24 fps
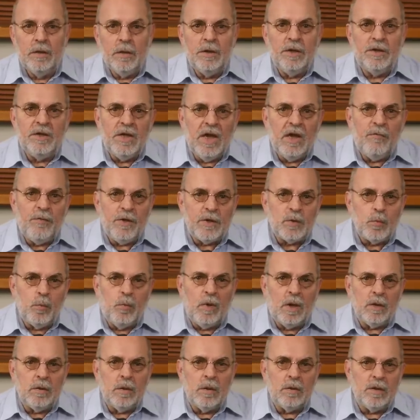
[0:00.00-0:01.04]
the Dave has
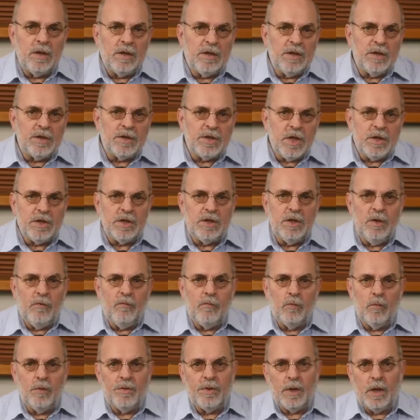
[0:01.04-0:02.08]

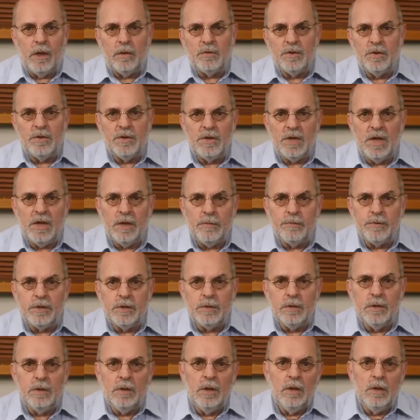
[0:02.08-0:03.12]
164,000 taps.